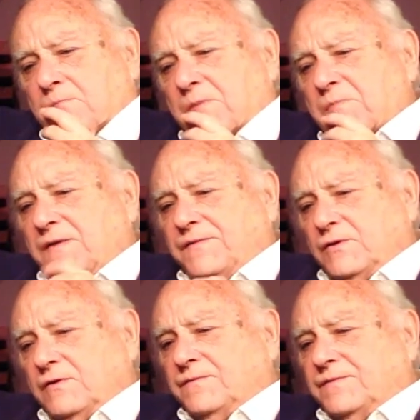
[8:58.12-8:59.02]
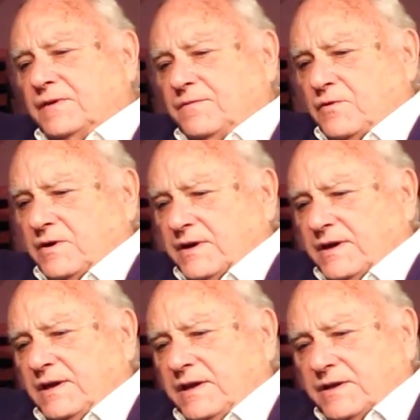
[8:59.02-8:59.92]
my view of
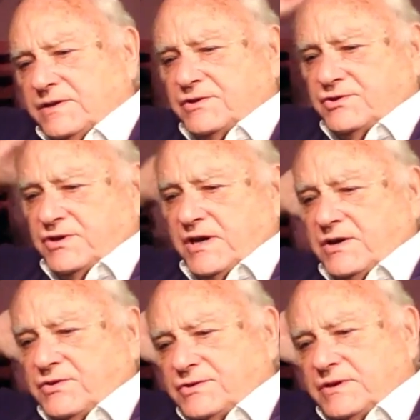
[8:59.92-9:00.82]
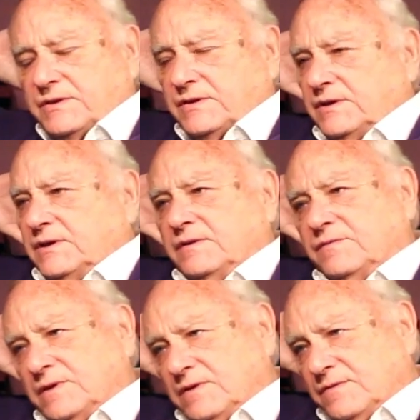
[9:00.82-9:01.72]
what healing is has changed, I think,
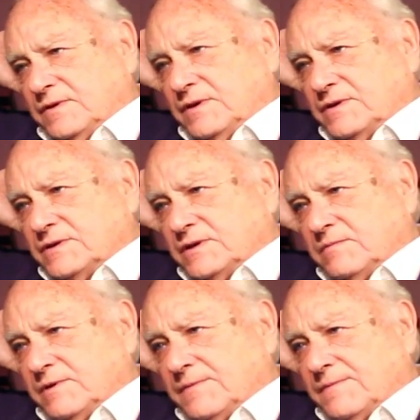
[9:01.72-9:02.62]
over the years a little